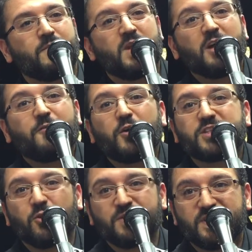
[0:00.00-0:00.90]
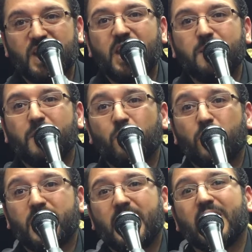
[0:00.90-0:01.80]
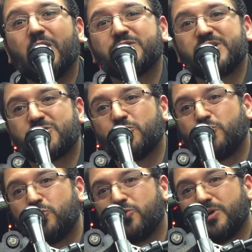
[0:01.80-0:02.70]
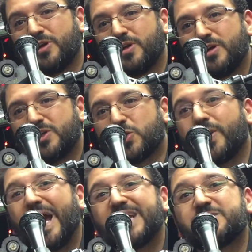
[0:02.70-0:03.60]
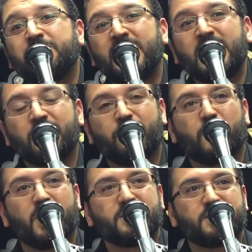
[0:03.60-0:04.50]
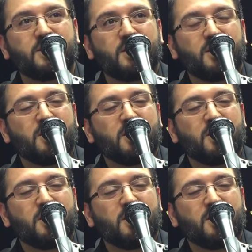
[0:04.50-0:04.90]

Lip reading: not for its own sake, but what it allows us to do. So it has meaning for us.